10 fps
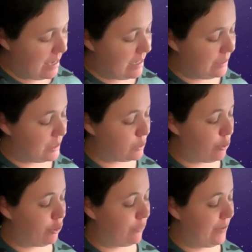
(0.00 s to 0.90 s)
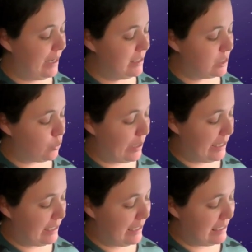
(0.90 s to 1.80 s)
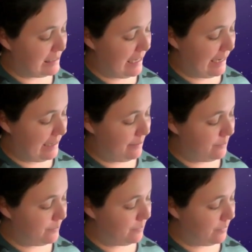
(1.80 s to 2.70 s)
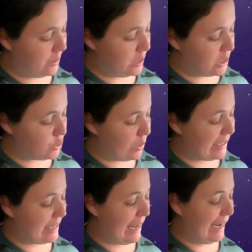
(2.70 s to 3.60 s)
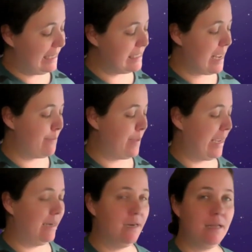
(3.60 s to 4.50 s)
and the square root of n squared is n. So I get 8mn